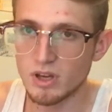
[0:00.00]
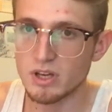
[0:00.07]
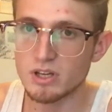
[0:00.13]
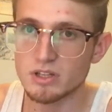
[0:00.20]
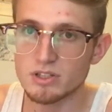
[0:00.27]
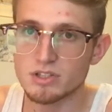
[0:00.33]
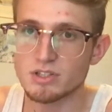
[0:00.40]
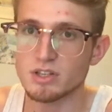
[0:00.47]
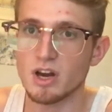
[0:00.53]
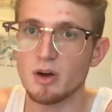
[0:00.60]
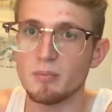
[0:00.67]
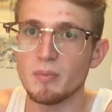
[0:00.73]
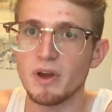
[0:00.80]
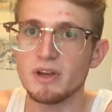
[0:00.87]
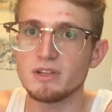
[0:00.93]
is
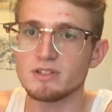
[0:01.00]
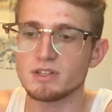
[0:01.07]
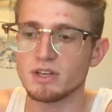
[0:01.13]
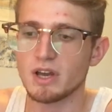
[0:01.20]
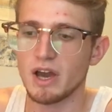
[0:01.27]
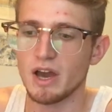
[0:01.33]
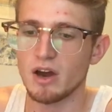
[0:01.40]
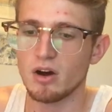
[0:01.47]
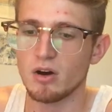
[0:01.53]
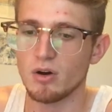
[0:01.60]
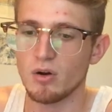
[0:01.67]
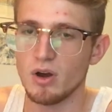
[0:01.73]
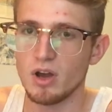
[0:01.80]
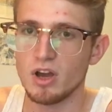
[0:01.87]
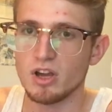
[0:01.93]
amazing
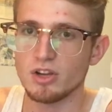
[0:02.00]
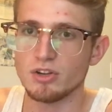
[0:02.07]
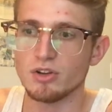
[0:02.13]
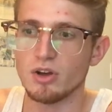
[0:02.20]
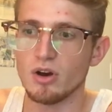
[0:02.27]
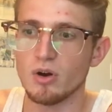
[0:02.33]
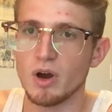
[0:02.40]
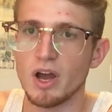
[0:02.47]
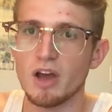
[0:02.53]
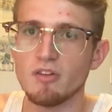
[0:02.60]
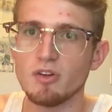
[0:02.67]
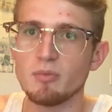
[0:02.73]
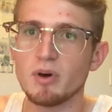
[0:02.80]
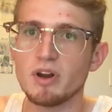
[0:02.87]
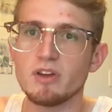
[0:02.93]
how you know
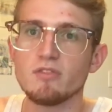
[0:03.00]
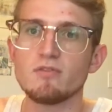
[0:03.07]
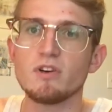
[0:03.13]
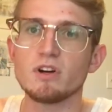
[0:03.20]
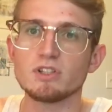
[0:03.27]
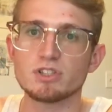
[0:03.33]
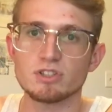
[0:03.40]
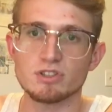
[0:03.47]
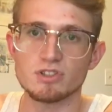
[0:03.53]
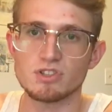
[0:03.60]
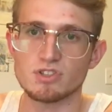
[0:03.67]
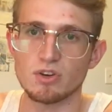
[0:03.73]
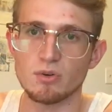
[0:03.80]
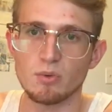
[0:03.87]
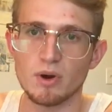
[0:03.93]
everybody functions
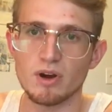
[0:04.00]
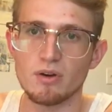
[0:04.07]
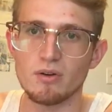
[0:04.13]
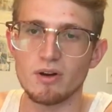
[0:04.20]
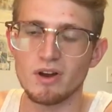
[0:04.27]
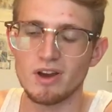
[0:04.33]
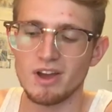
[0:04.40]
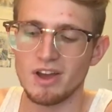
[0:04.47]
so well